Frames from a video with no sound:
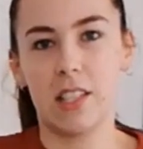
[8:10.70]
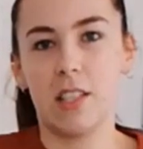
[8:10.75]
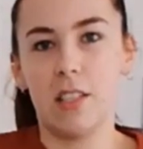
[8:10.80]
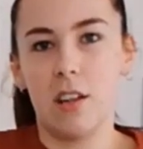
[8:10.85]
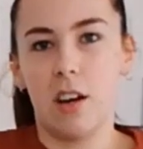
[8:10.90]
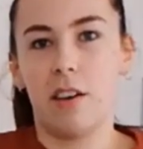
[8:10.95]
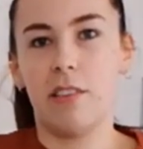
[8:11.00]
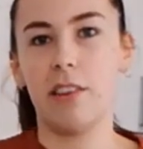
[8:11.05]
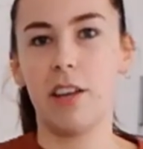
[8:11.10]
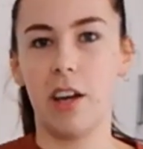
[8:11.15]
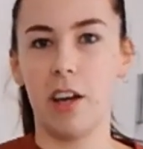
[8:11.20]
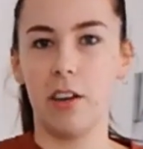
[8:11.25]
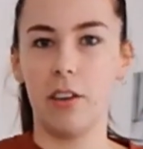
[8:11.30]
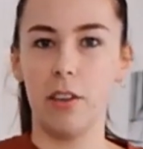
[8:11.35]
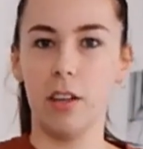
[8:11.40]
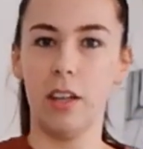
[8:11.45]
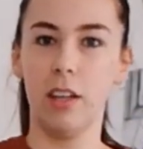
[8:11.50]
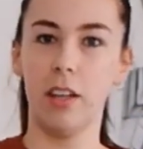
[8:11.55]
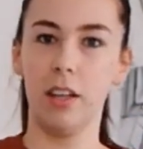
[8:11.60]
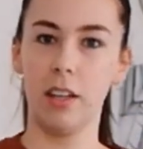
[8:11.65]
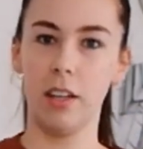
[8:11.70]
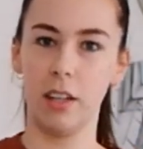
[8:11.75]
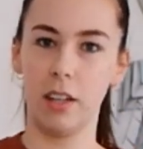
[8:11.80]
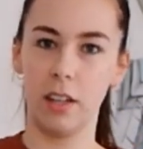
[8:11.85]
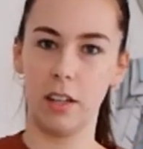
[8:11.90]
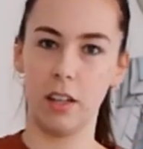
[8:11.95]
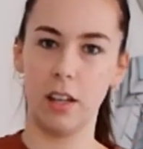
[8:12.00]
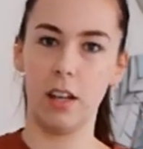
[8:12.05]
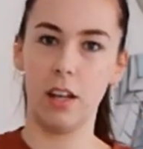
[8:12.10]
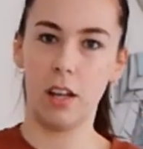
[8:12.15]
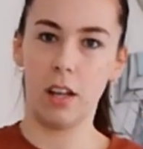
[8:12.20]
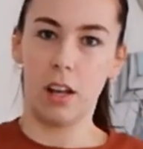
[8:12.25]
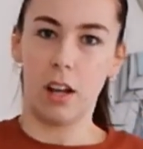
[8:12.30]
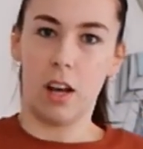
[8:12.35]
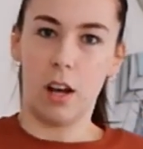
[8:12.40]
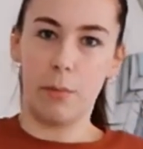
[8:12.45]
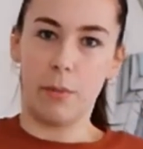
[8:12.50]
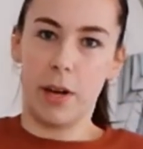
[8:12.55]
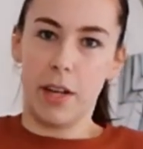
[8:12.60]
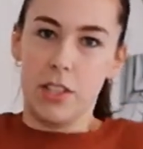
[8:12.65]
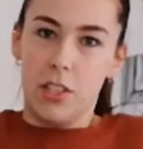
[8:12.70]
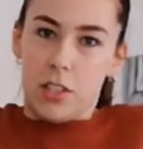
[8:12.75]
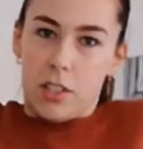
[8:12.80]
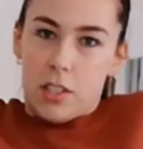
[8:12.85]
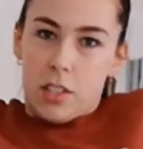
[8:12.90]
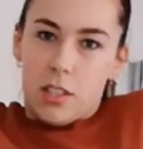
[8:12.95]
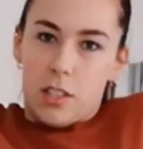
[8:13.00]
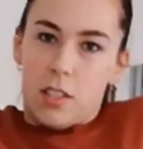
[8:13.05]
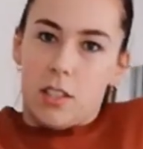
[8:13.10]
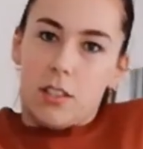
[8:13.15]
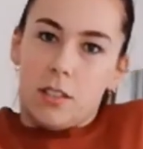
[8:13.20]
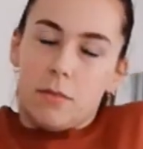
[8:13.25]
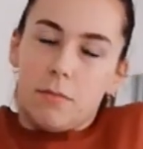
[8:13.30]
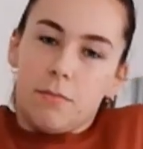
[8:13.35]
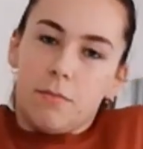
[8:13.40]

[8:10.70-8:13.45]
scenario, I might just